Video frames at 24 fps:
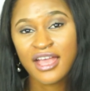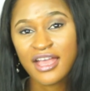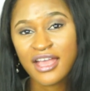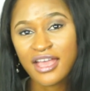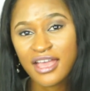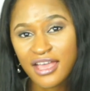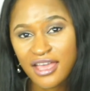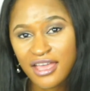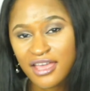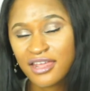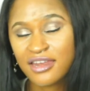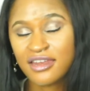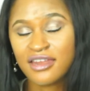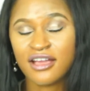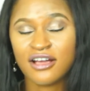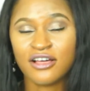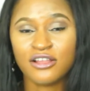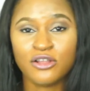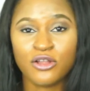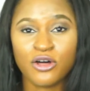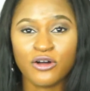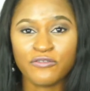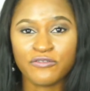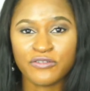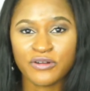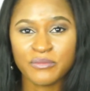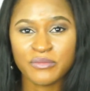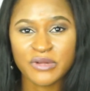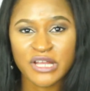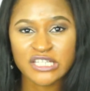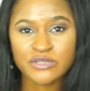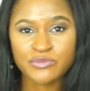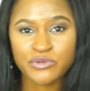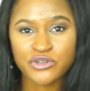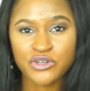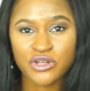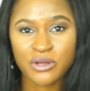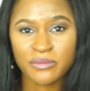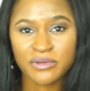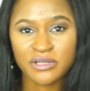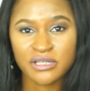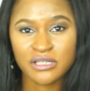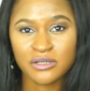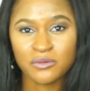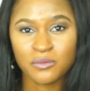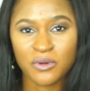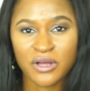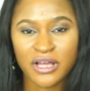in a law firm that's
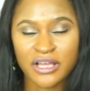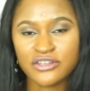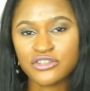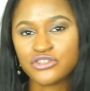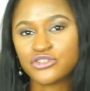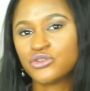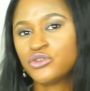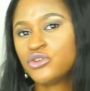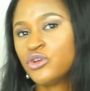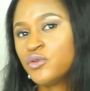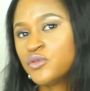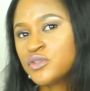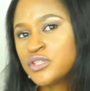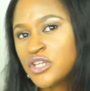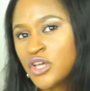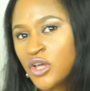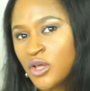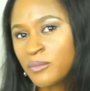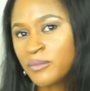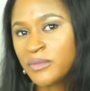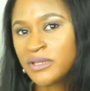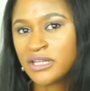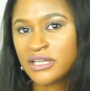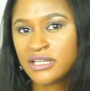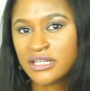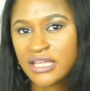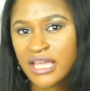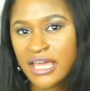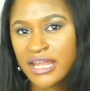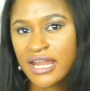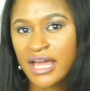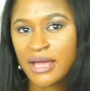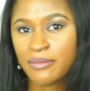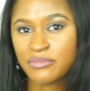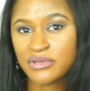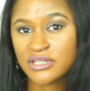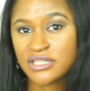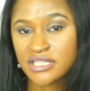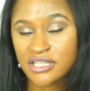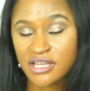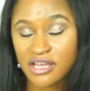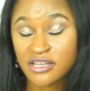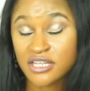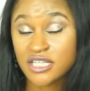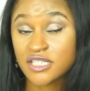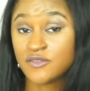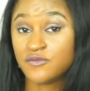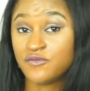predominantly white. So don't tell me that it cannot be
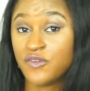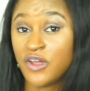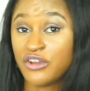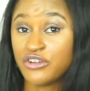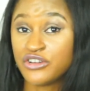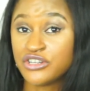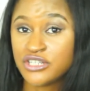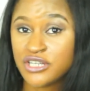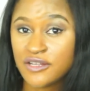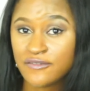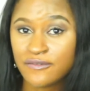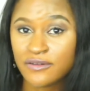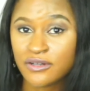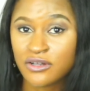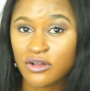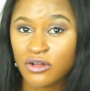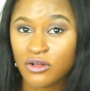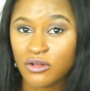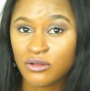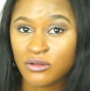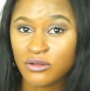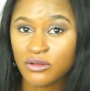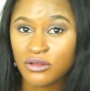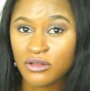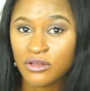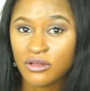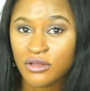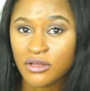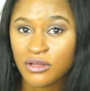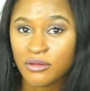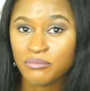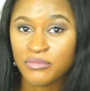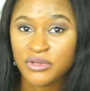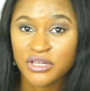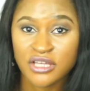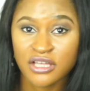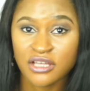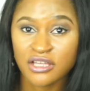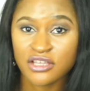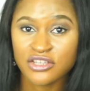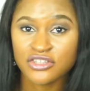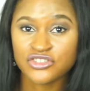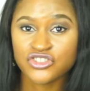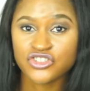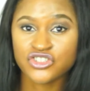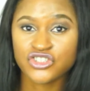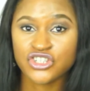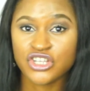done. It's very difficult,
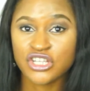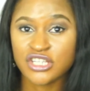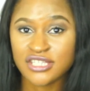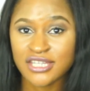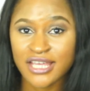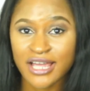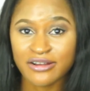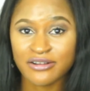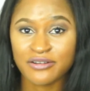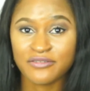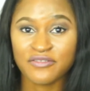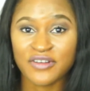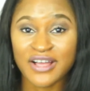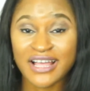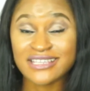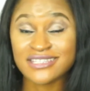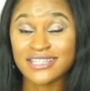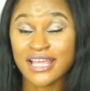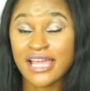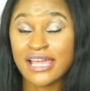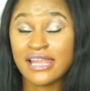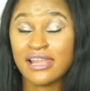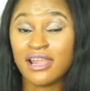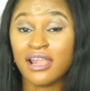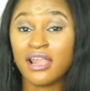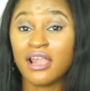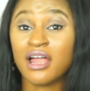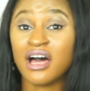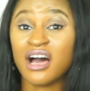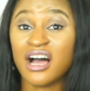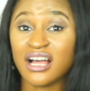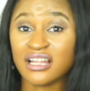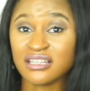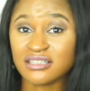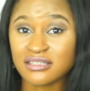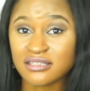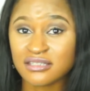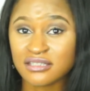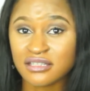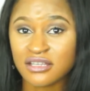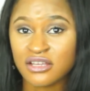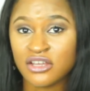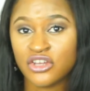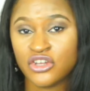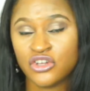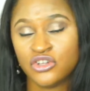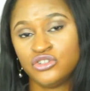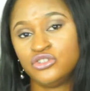because she sacrificed a lot
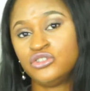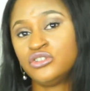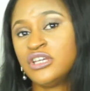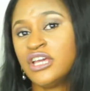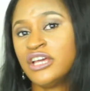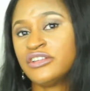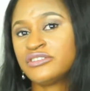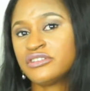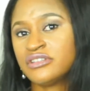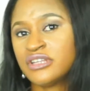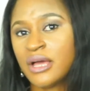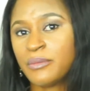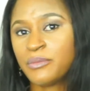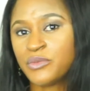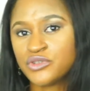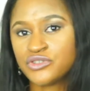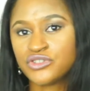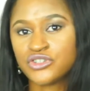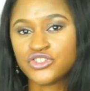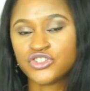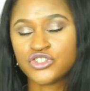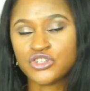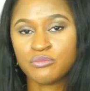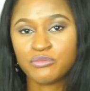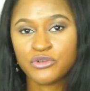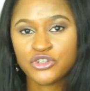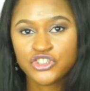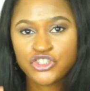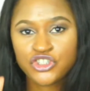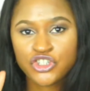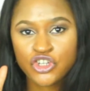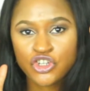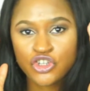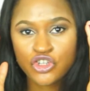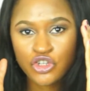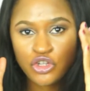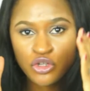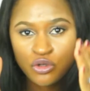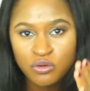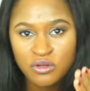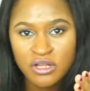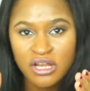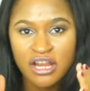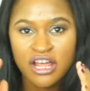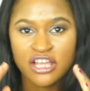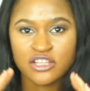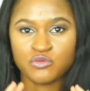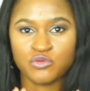to get to that position, but she knew
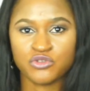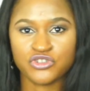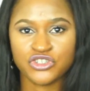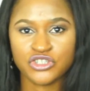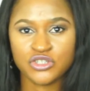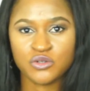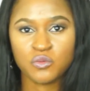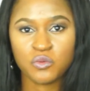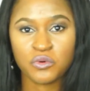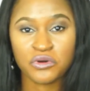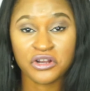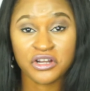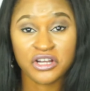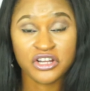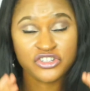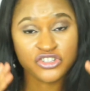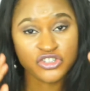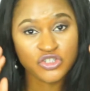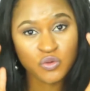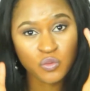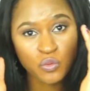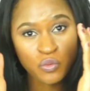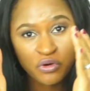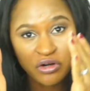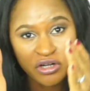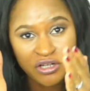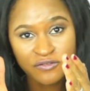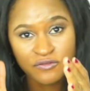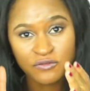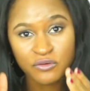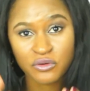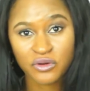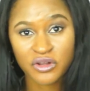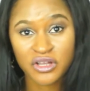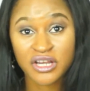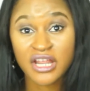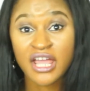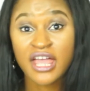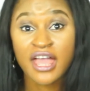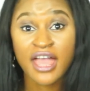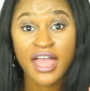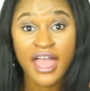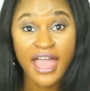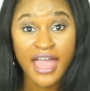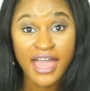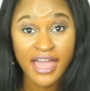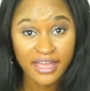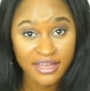that that's what she wanted and she worked for it,
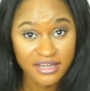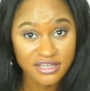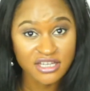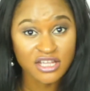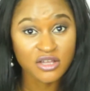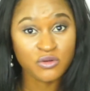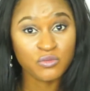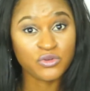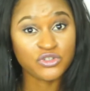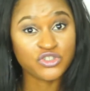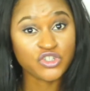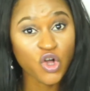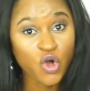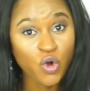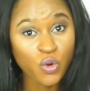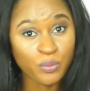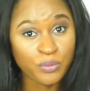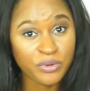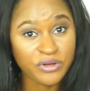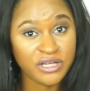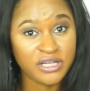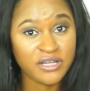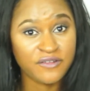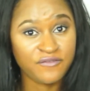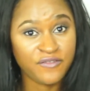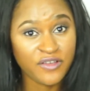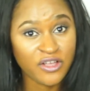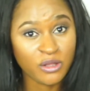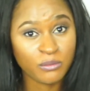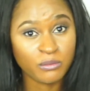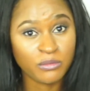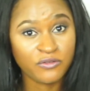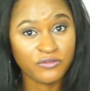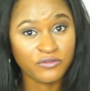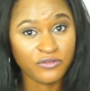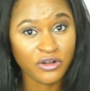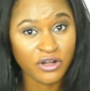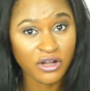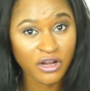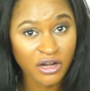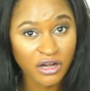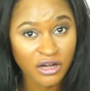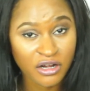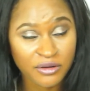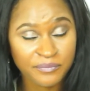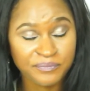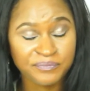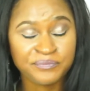and it was open and available for
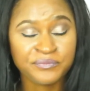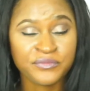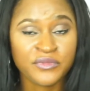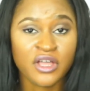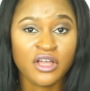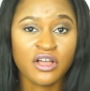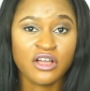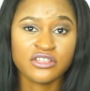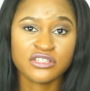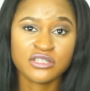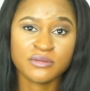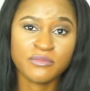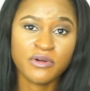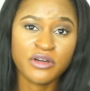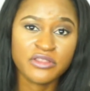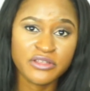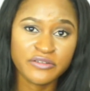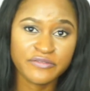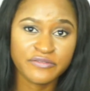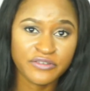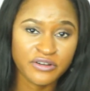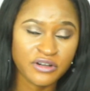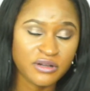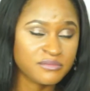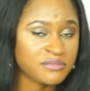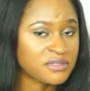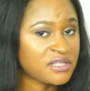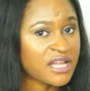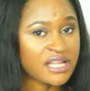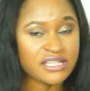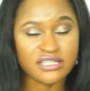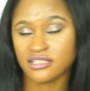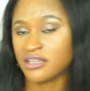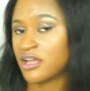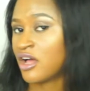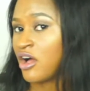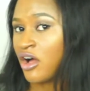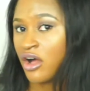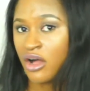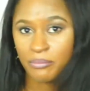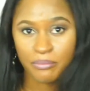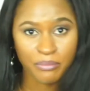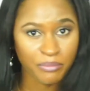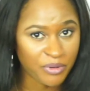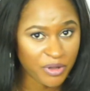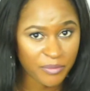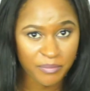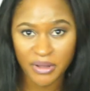her. Some other firms, that's not
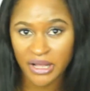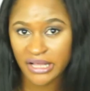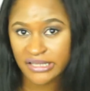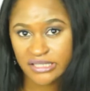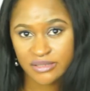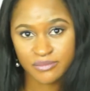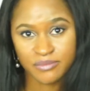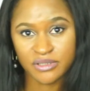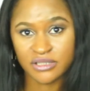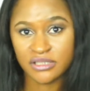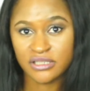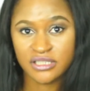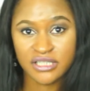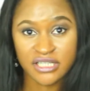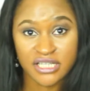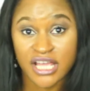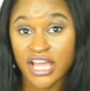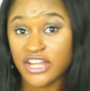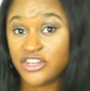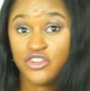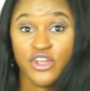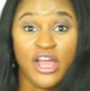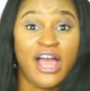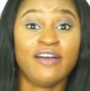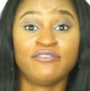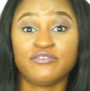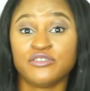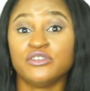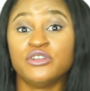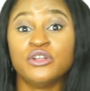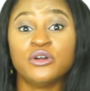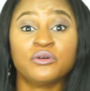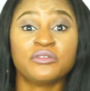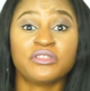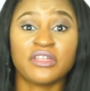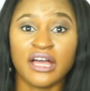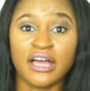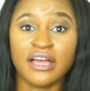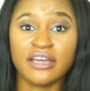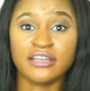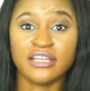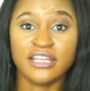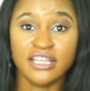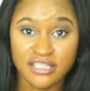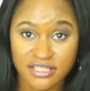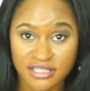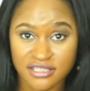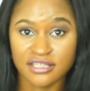a possibility, and you have to know that
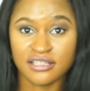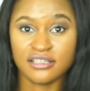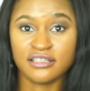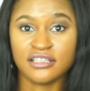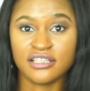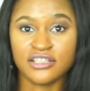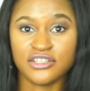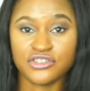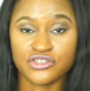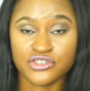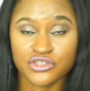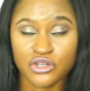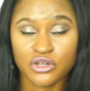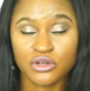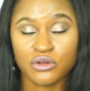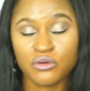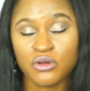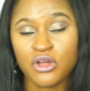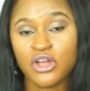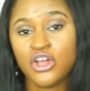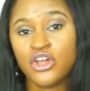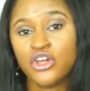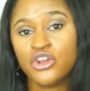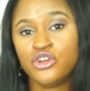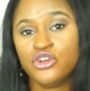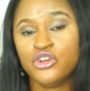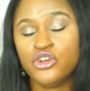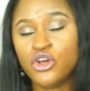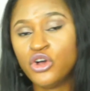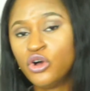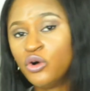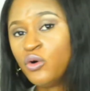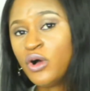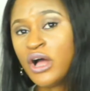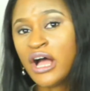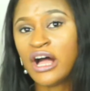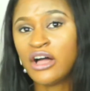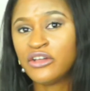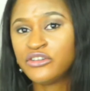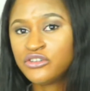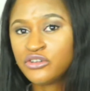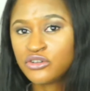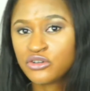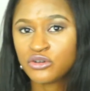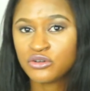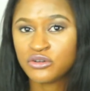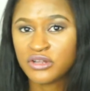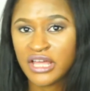instantly. So know how
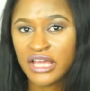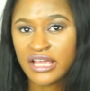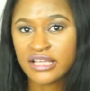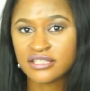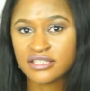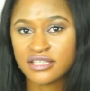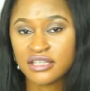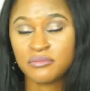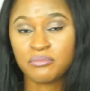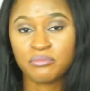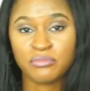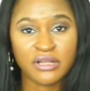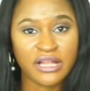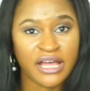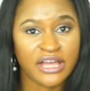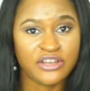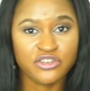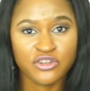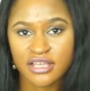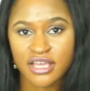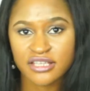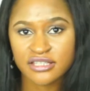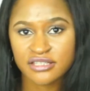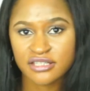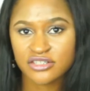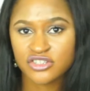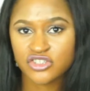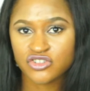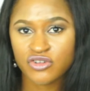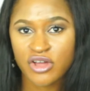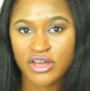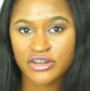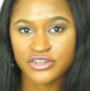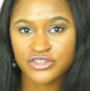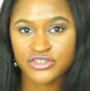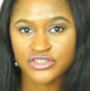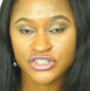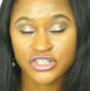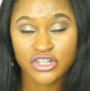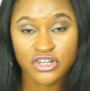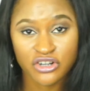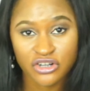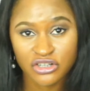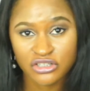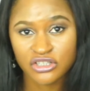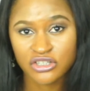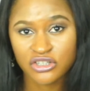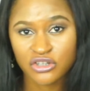you're going to exit, plan your exit strategy
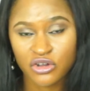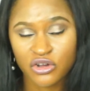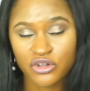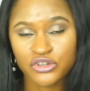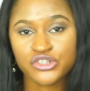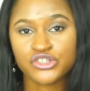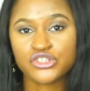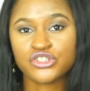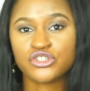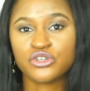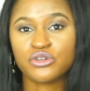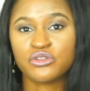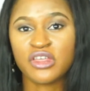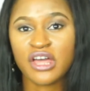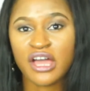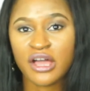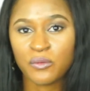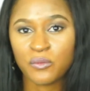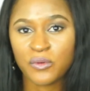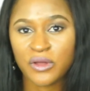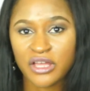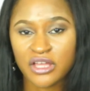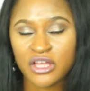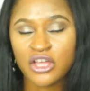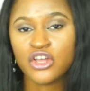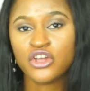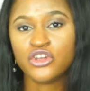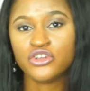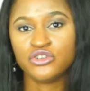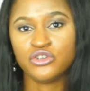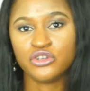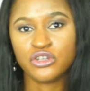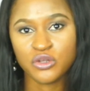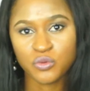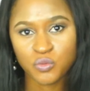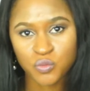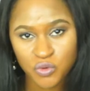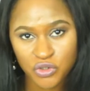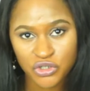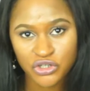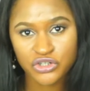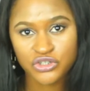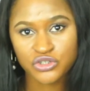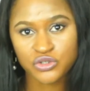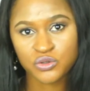early on, so that way you can work